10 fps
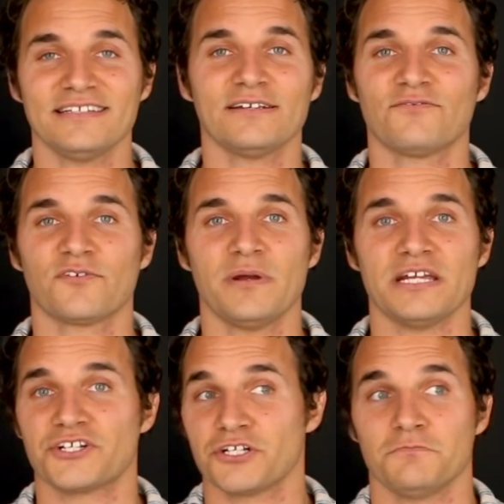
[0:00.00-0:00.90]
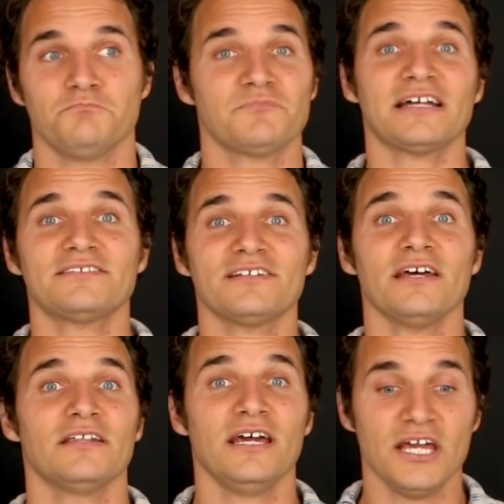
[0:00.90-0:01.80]
the information. That's
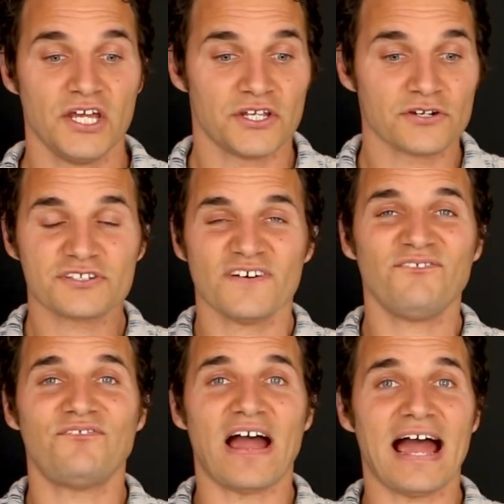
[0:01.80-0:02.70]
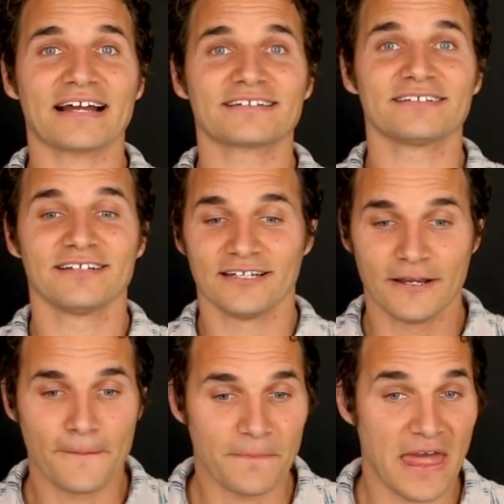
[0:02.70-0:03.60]
it. Here's the facts
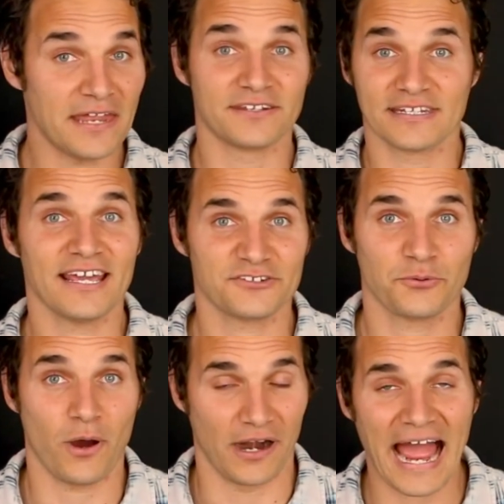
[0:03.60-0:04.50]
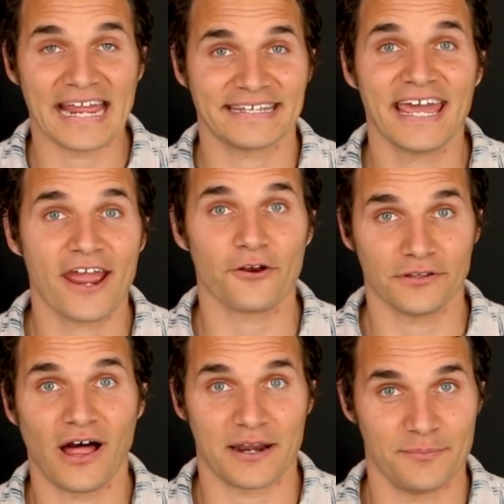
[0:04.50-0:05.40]
and guess what? I care a
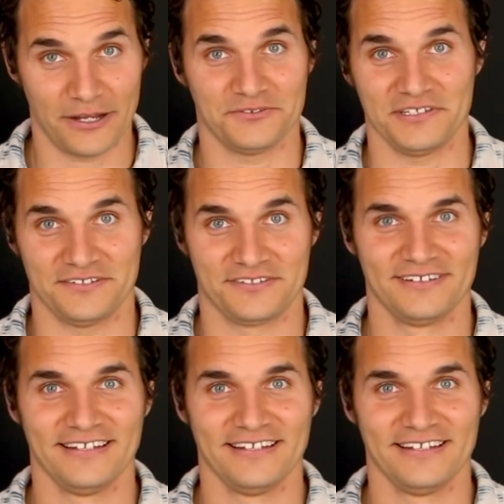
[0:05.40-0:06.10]
lot about this.